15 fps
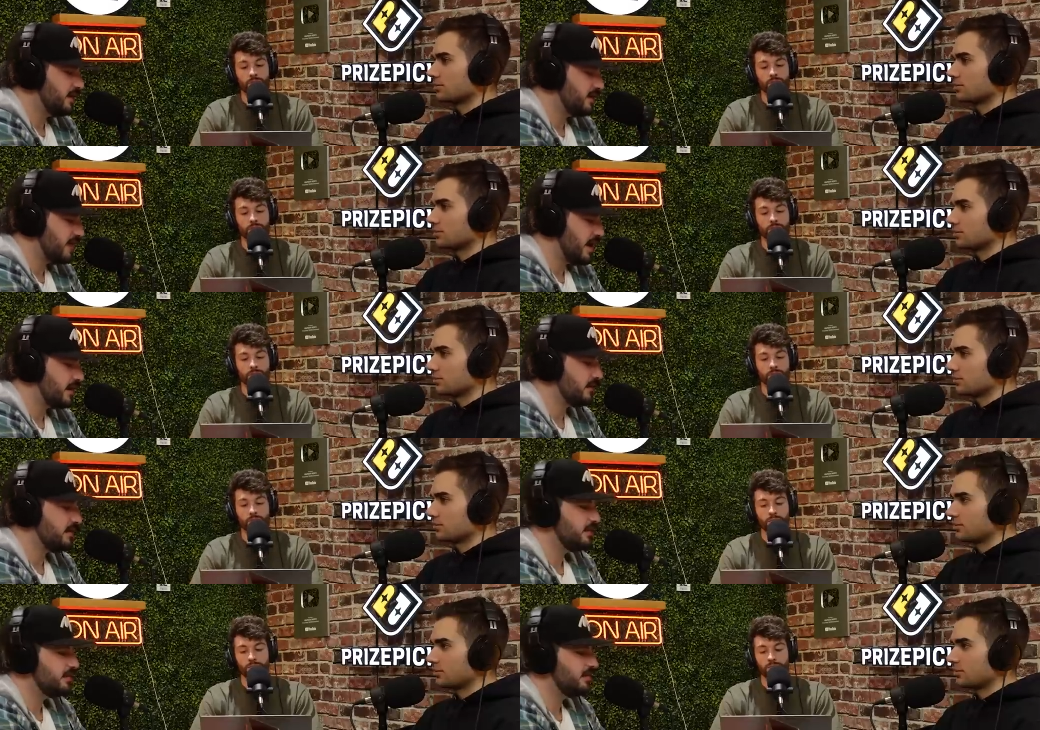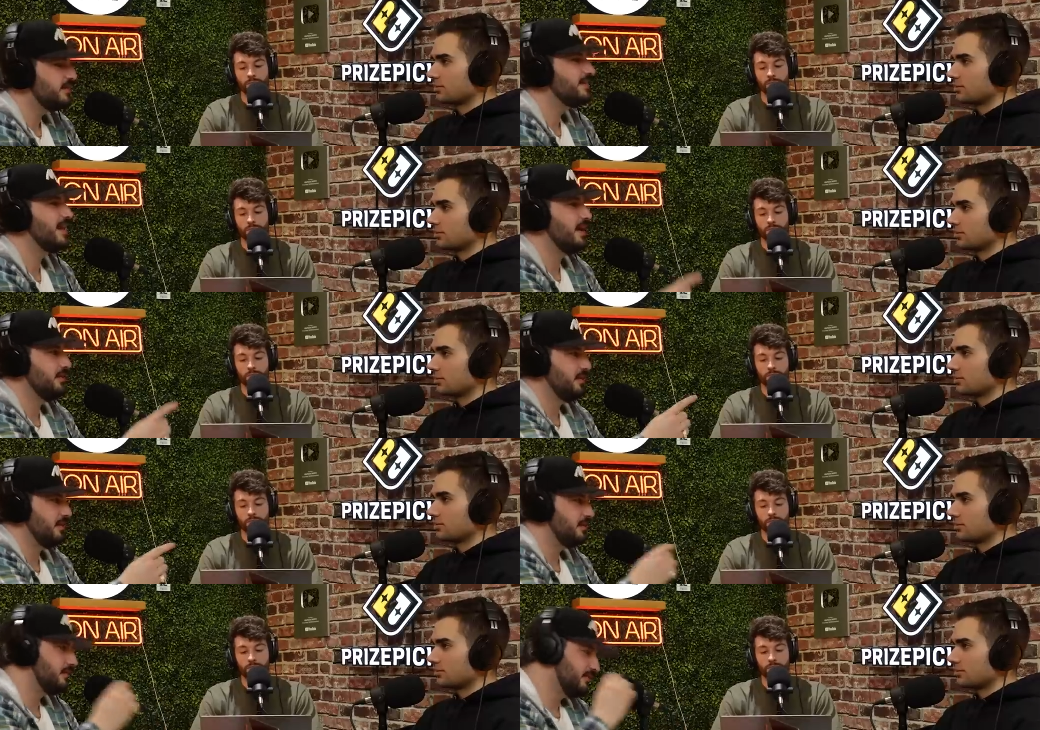Speaker 1: exactly. Nailed
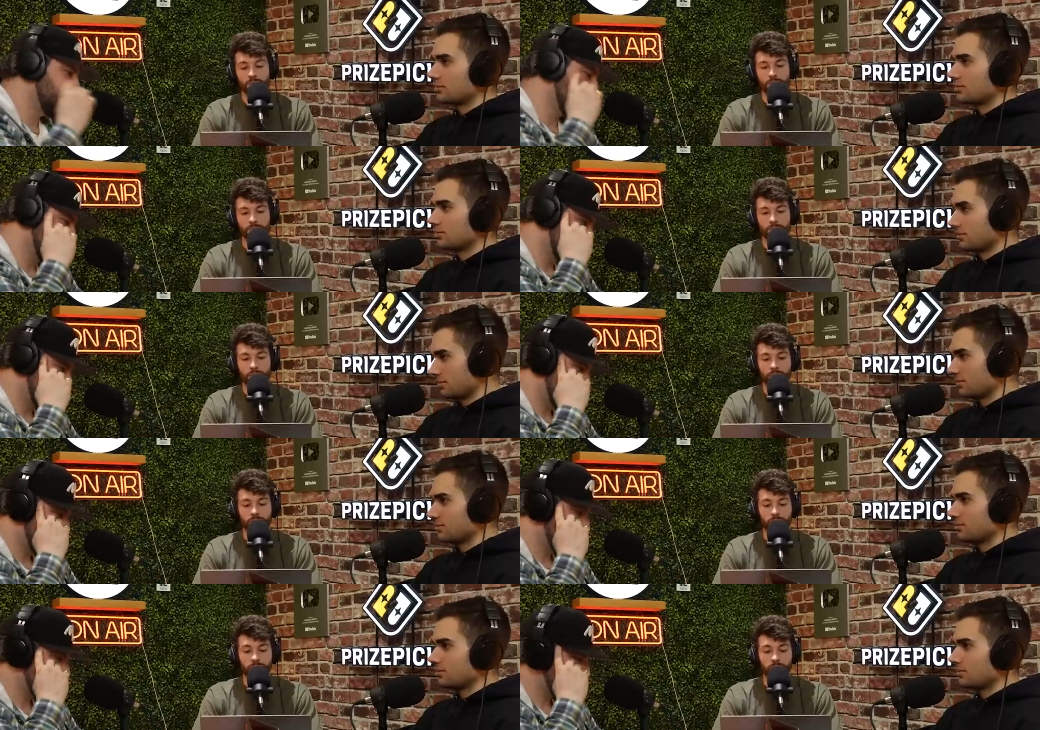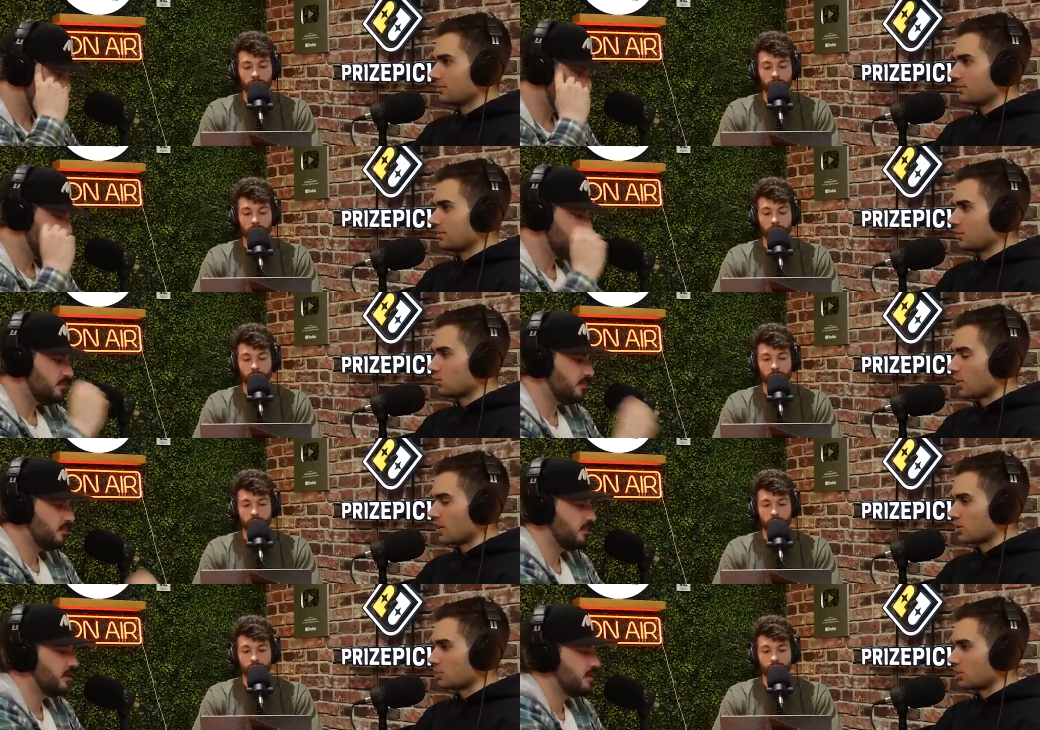it.
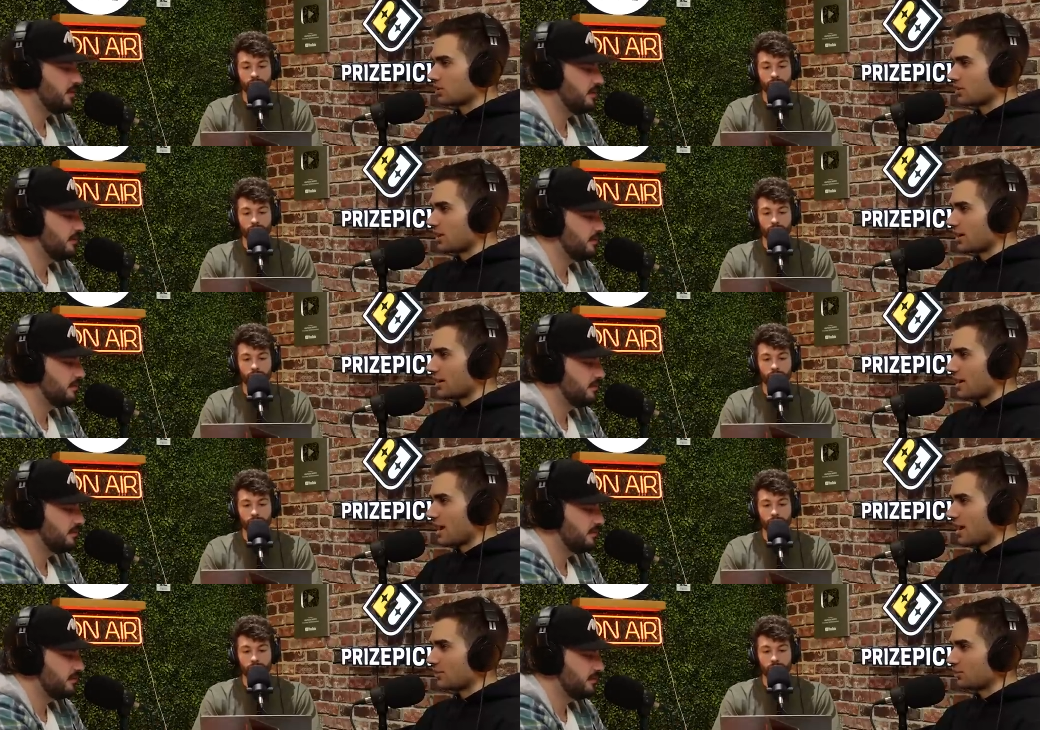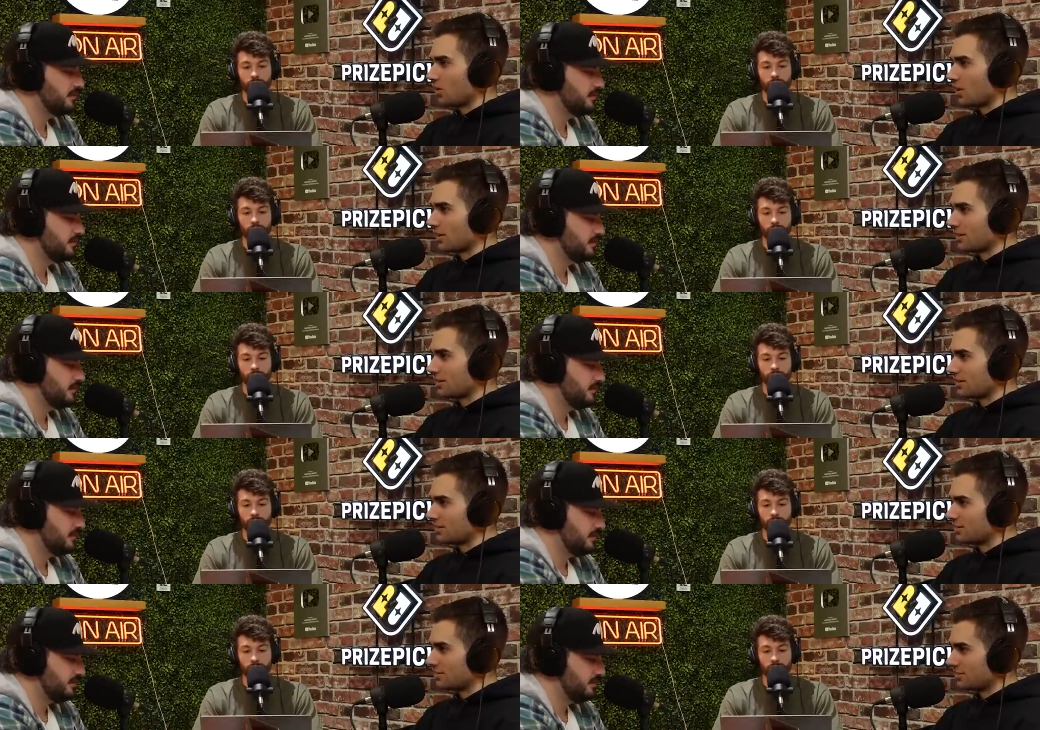
Speaker 2: Raiders plus 9.5. Lock it
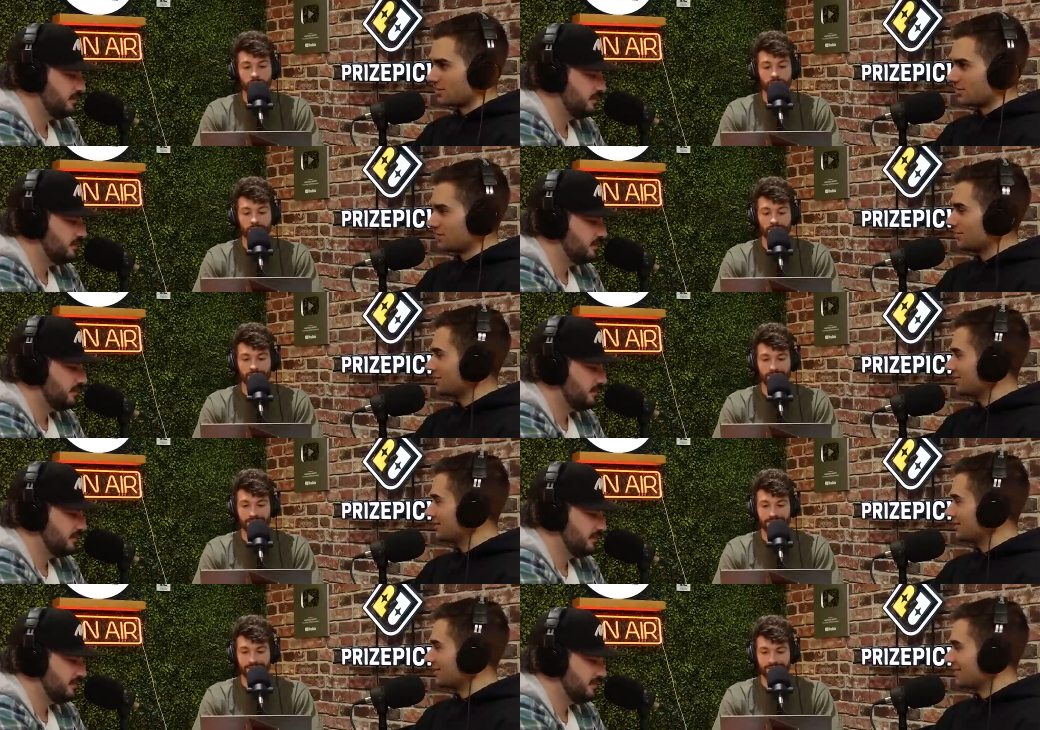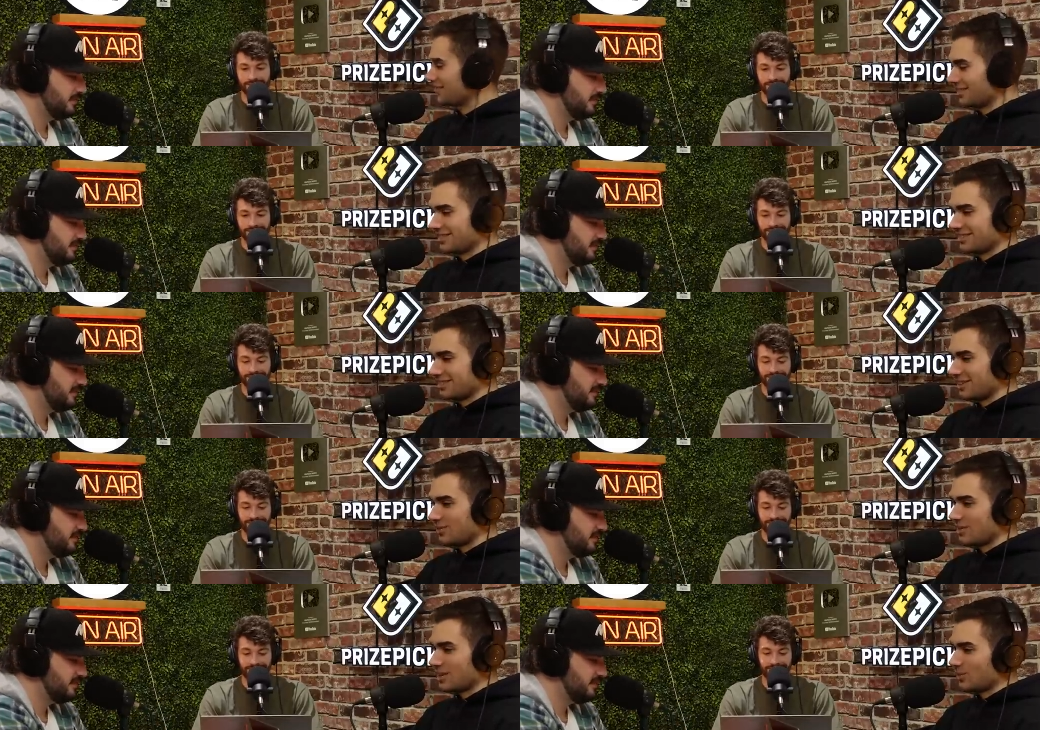in.
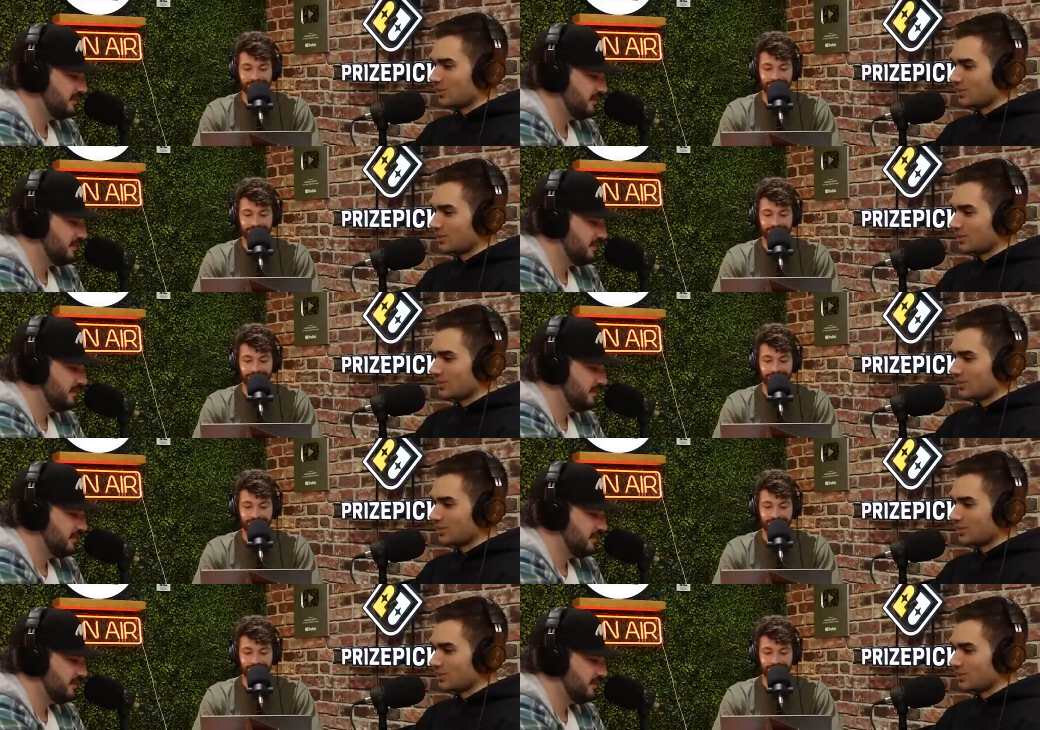Love that